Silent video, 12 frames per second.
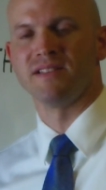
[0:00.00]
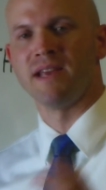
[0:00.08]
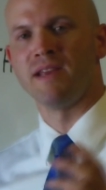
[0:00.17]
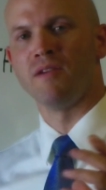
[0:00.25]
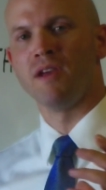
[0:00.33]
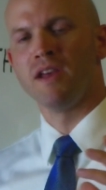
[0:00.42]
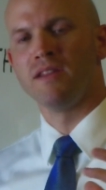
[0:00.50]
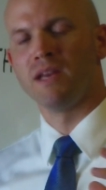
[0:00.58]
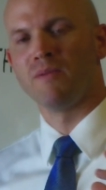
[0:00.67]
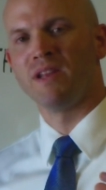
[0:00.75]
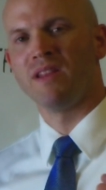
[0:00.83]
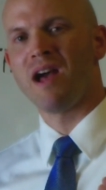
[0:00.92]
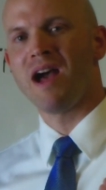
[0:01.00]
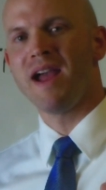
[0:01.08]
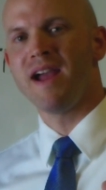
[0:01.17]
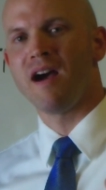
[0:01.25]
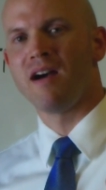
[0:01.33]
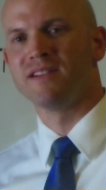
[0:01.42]
They
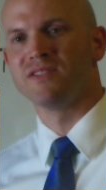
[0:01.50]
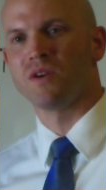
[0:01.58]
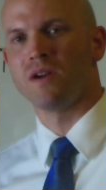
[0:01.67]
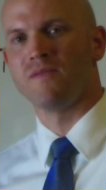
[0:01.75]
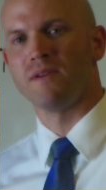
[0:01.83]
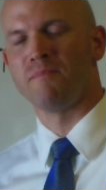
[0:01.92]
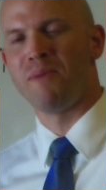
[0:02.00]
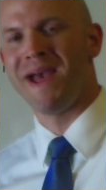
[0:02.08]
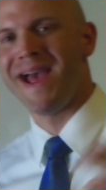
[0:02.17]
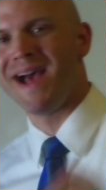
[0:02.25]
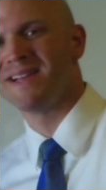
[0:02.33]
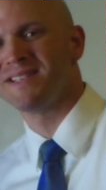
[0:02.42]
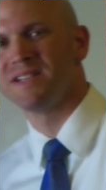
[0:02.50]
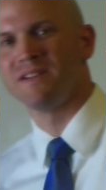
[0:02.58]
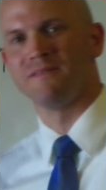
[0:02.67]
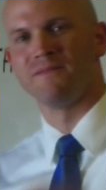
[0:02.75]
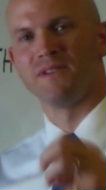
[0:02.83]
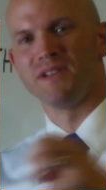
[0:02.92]
rely on sort of a
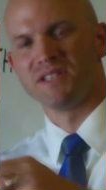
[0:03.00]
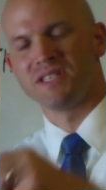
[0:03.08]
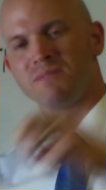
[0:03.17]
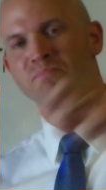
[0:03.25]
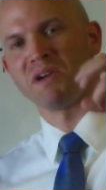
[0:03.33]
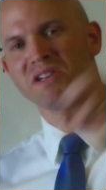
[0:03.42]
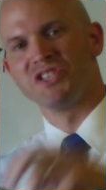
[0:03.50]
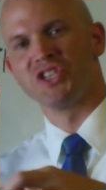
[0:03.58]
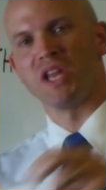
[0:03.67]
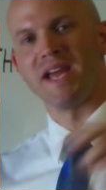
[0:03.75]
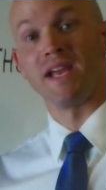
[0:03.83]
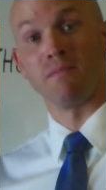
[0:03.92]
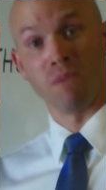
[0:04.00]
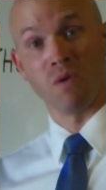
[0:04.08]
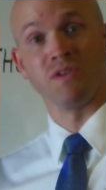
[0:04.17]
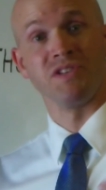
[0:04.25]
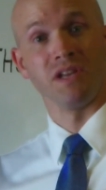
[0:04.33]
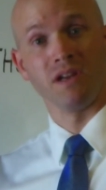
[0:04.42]
passive sponge-like
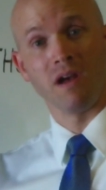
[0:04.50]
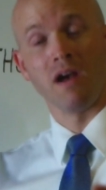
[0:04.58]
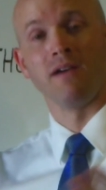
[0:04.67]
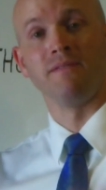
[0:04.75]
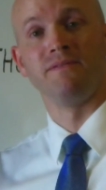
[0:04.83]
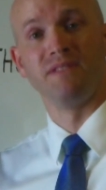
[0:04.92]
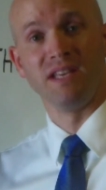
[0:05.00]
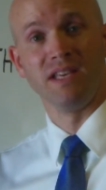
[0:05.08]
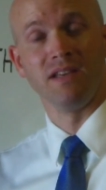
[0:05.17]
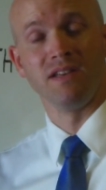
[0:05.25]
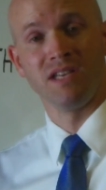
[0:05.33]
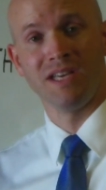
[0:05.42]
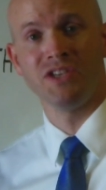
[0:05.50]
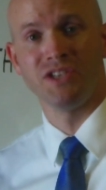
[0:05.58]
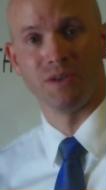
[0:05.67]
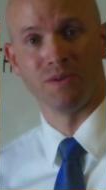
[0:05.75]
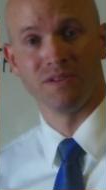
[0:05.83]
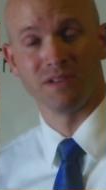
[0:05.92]
motion of the
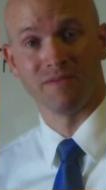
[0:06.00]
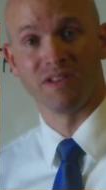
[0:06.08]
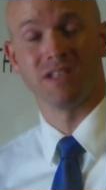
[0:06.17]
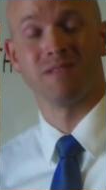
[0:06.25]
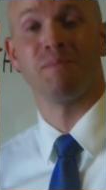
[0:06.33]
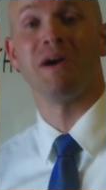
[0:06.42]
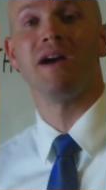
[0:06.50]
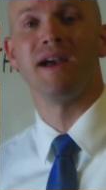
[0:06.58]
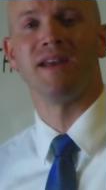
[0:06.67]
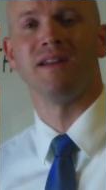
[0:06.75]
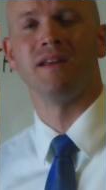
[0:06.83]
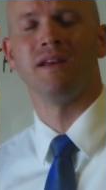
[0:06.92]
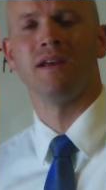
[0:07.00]
tissues of the spine,